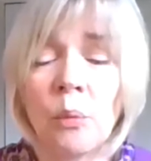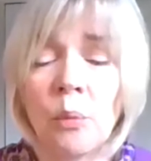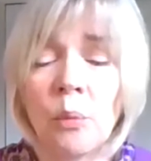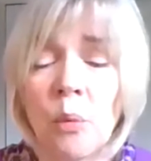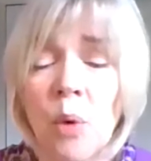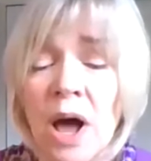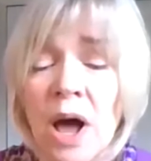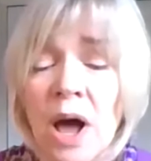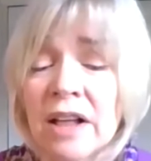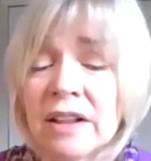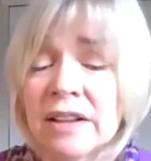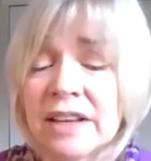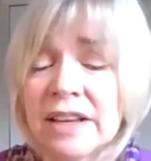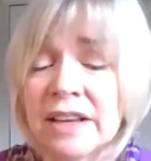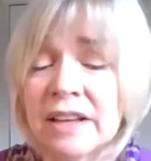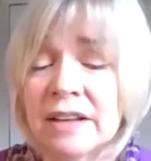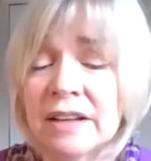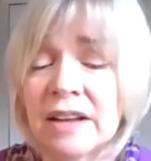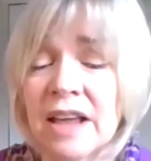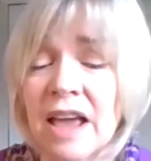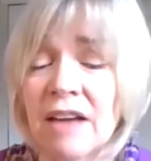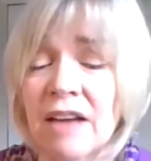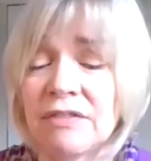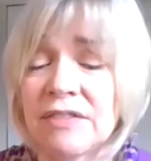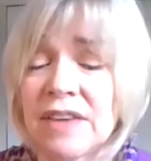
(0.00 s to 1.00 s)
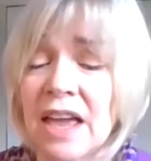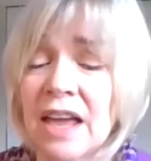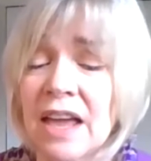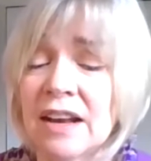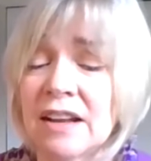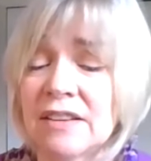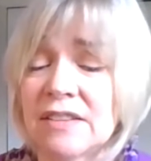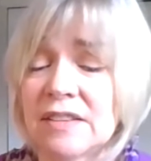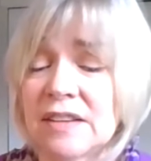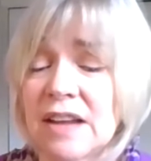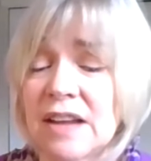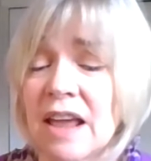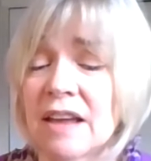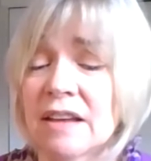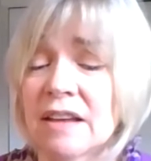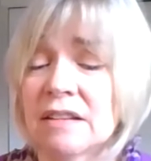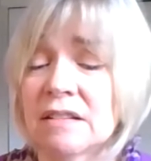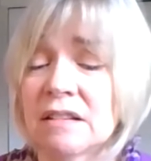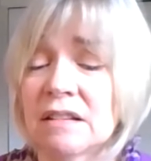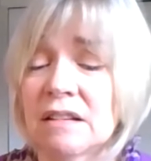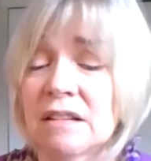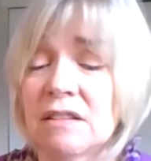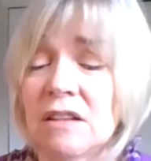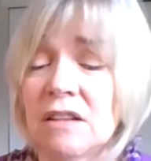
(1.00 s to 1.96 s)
While in Afghanistan,